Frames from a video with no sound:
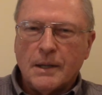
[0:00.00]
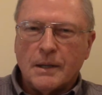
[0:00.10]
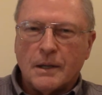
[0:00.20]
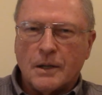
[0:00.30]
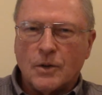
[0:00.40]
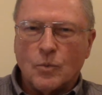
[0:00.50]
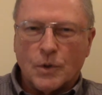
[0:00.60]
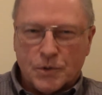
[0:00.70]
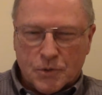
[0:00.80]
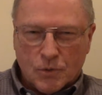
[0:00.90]
and
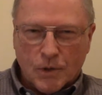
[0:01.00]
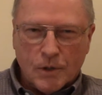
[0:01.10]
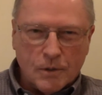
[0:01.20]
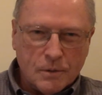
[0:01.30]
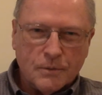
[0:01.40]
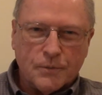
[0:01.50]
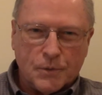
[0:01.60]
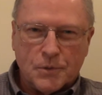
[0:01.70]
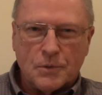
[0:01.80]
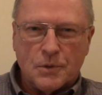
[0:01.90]
went to Cornell for
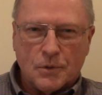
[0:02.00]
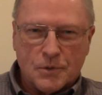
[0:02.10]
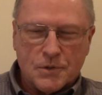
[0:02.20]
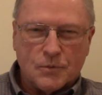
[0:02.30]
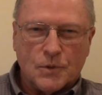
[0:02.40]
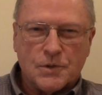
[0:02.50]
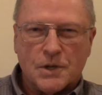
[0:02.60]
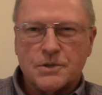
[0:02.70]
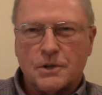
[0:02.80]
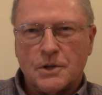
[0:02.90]
2 years in which
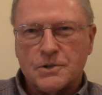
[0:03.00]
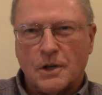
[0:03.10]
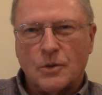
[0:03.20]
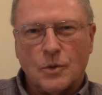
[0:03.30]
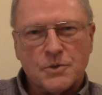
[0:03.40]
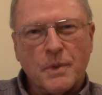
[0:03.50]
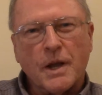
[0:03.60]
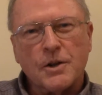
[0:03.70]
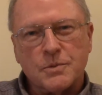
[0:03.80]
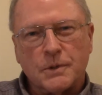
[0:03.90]
I studied solid waste
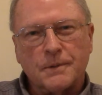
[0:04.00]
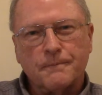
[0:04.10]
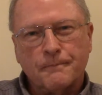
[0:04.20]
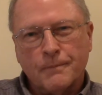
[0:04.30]
management.